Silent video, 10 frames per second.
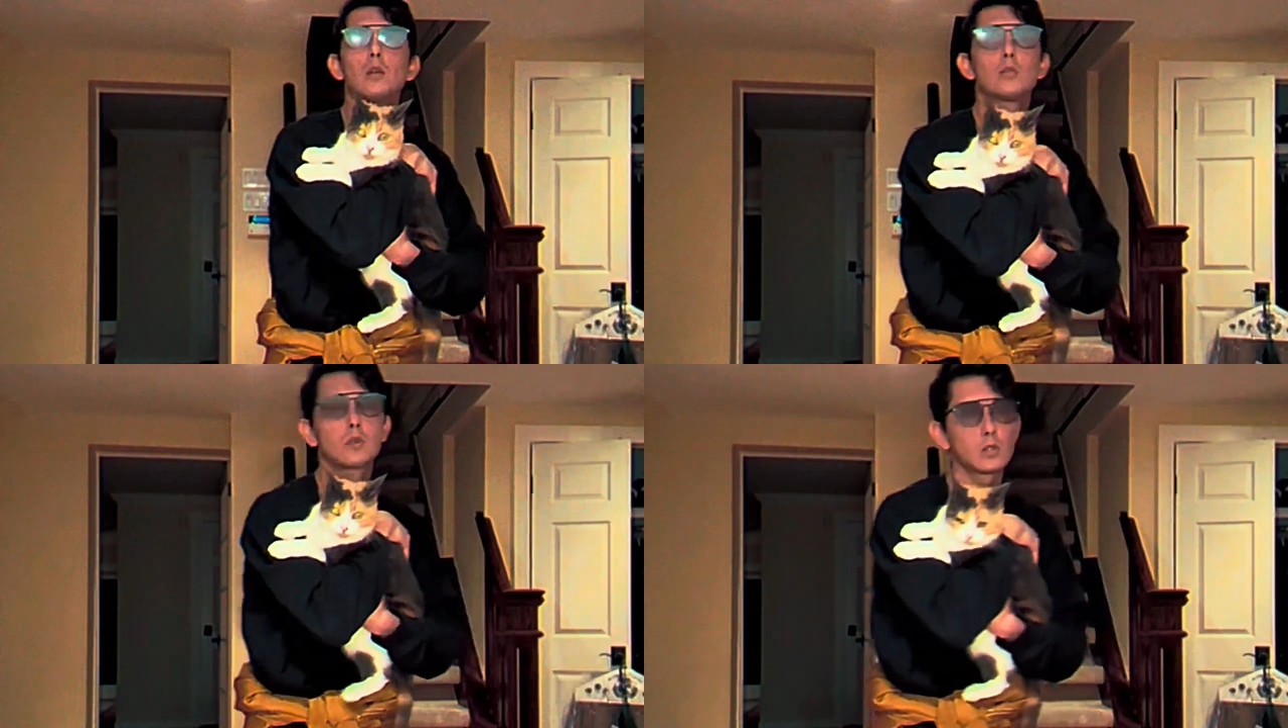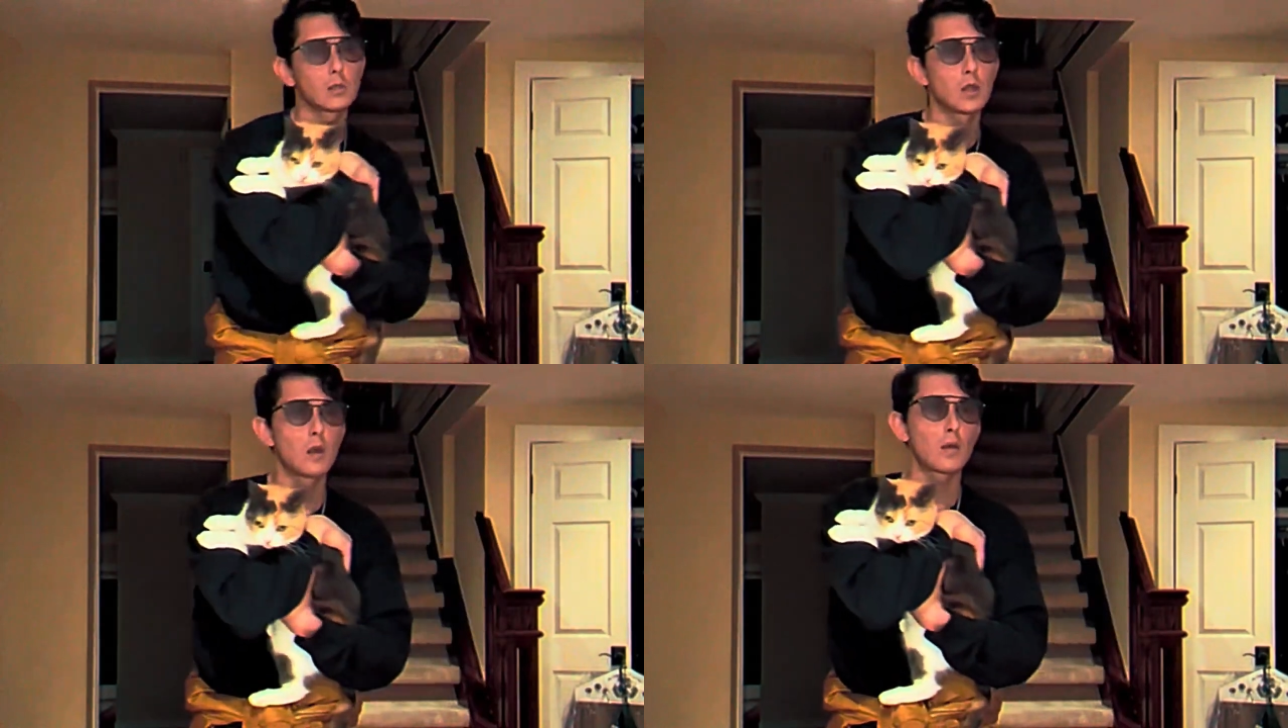Dressing
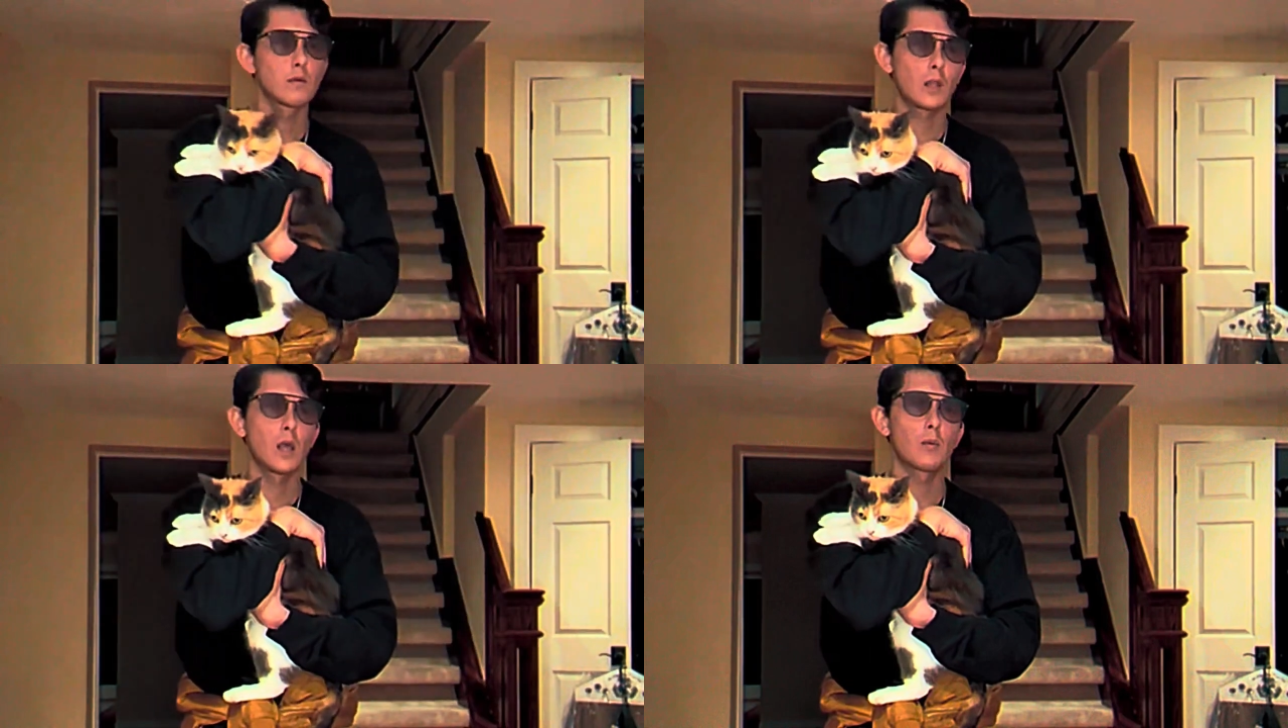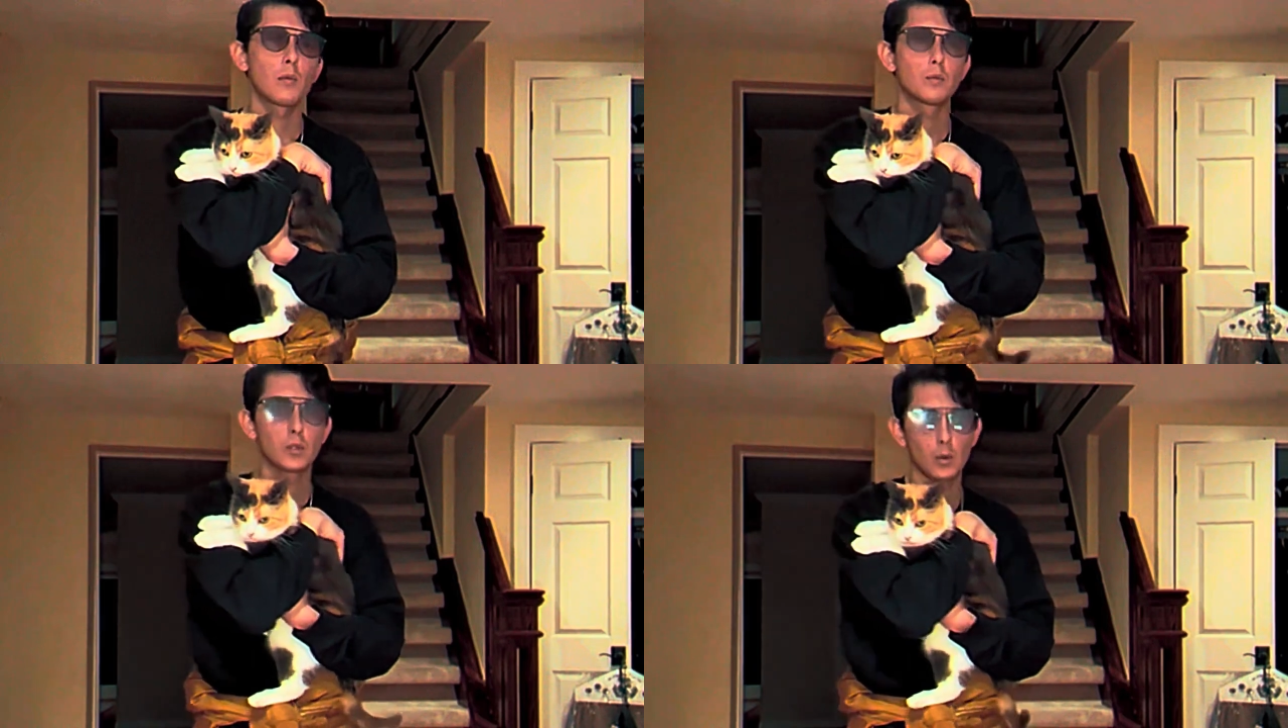all fly while
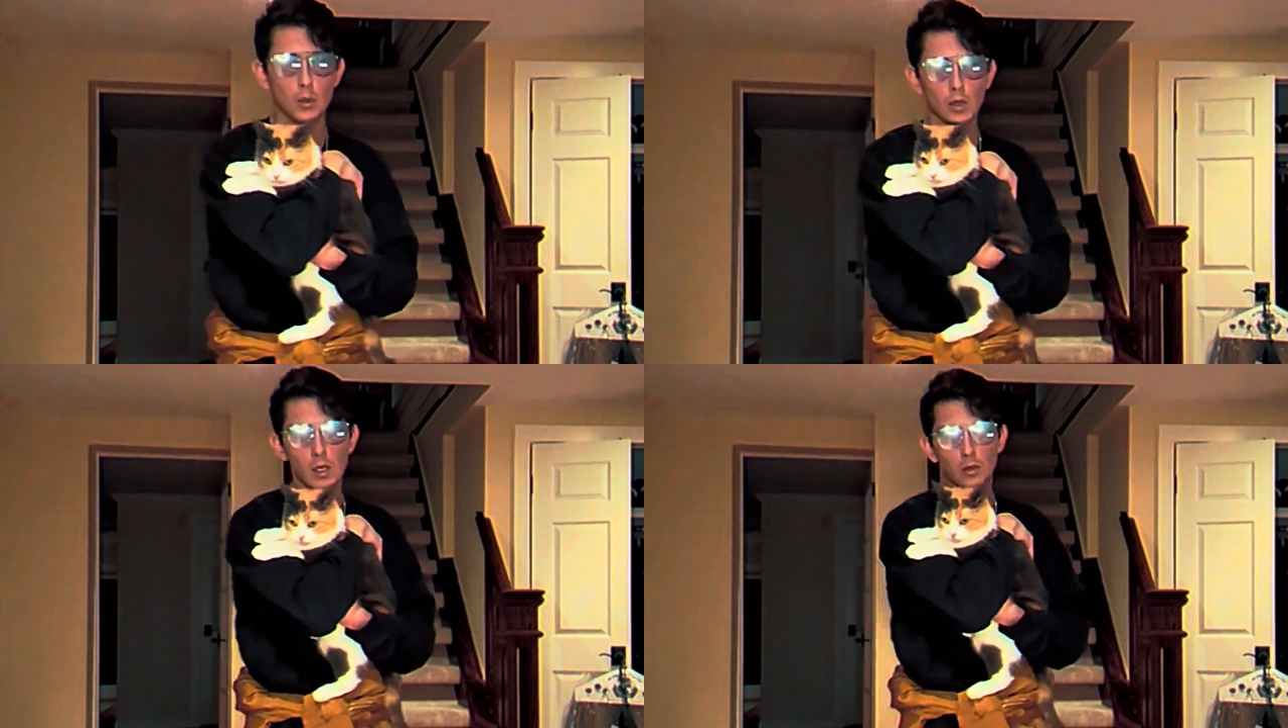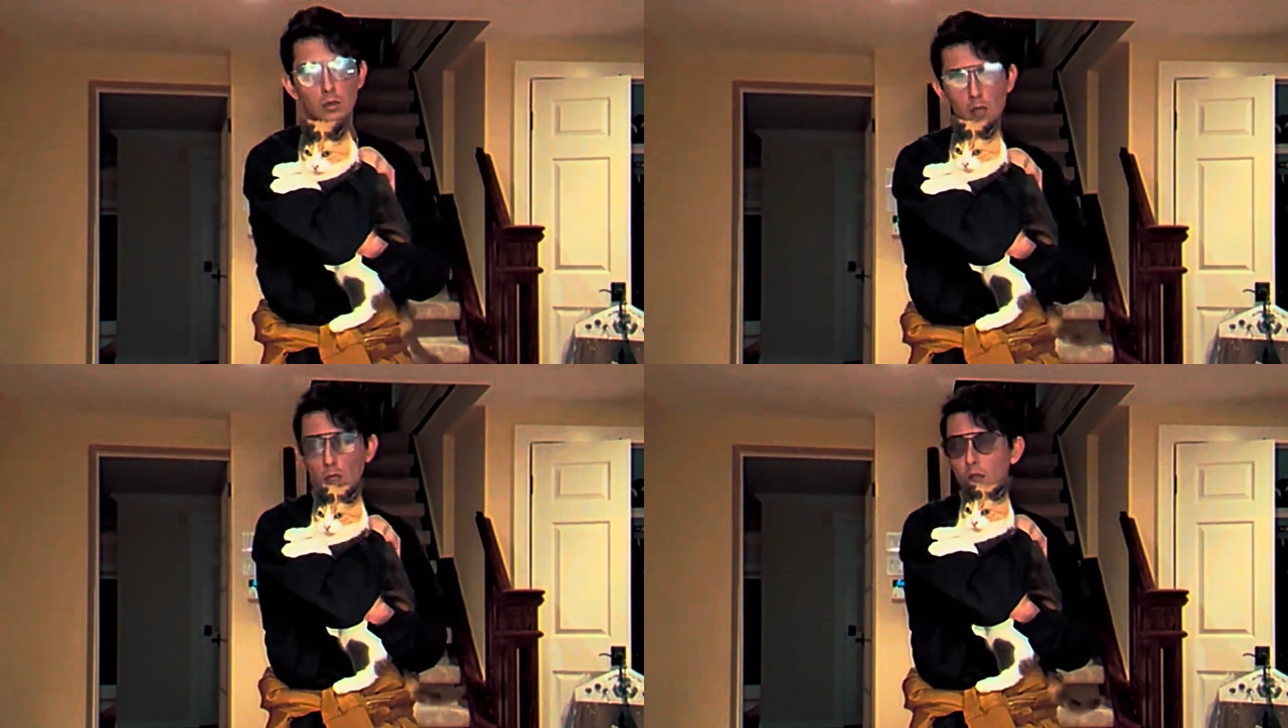we going
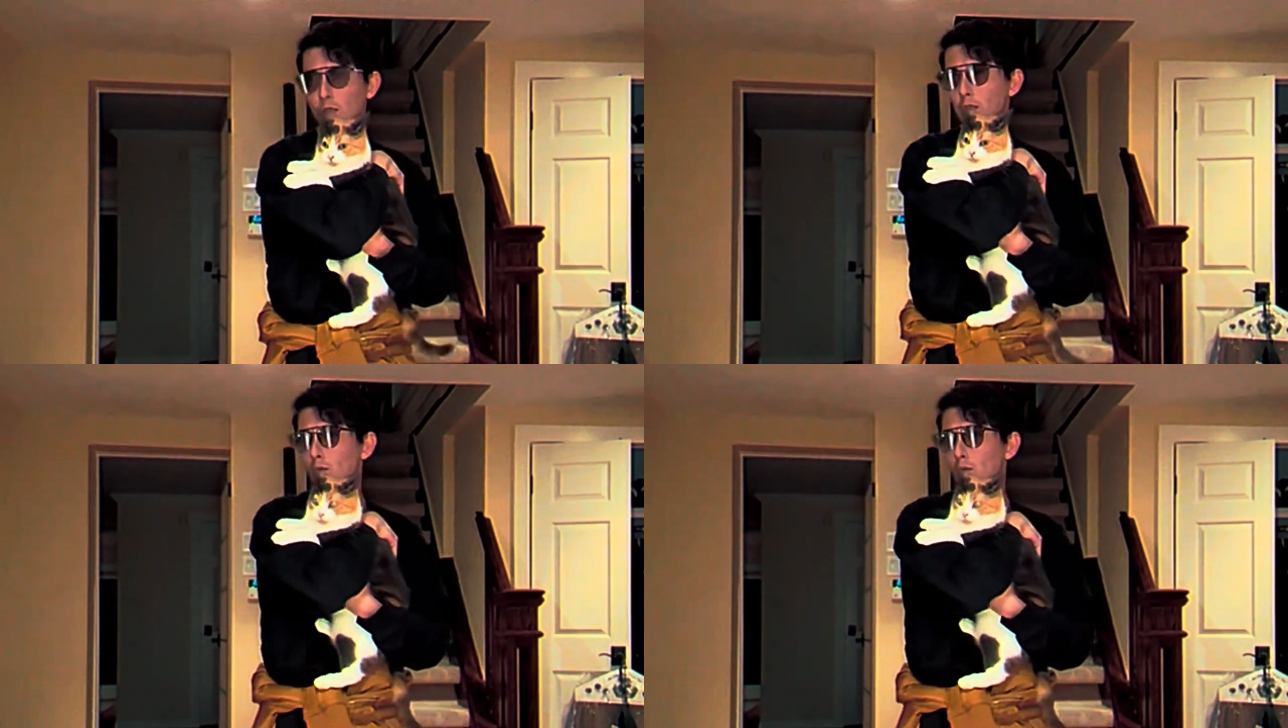outside, and the